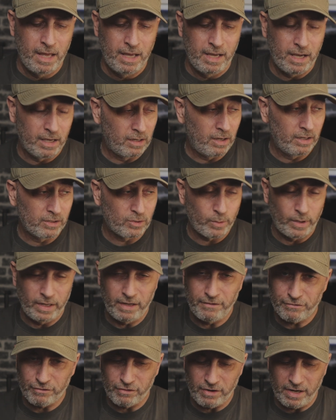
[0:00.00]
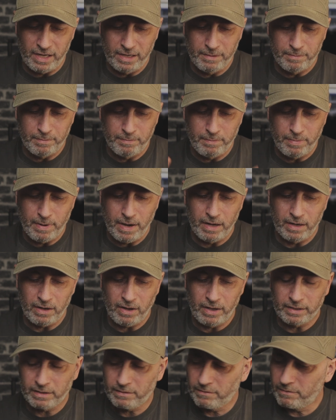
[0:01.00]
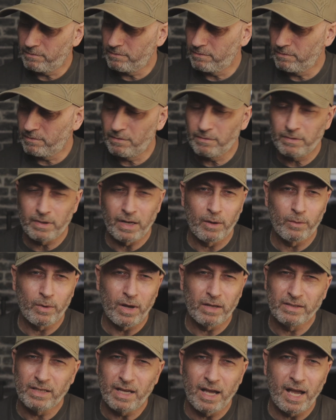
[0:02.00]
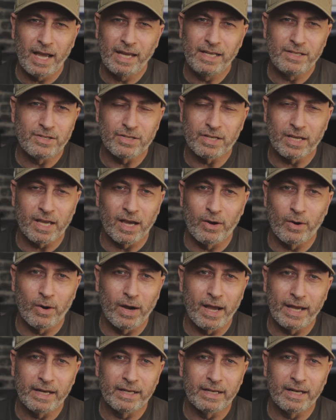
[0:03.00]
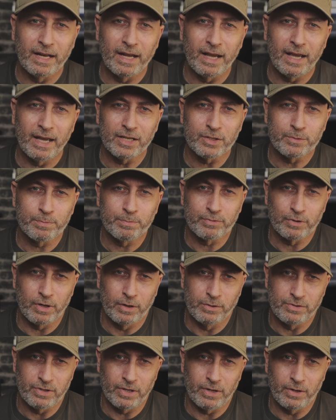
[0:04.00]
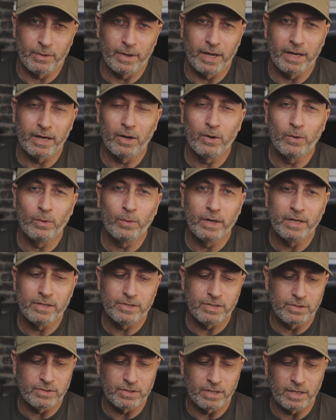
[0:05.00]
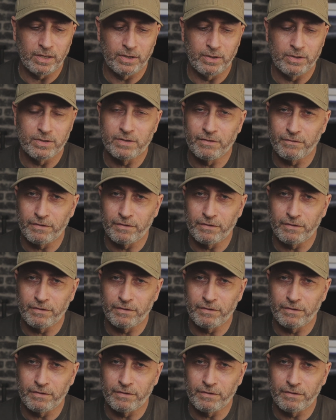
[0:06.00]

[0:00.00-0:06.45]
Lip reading: I like 23, but I like ages ago I had an X Pro 2 and I always used to use the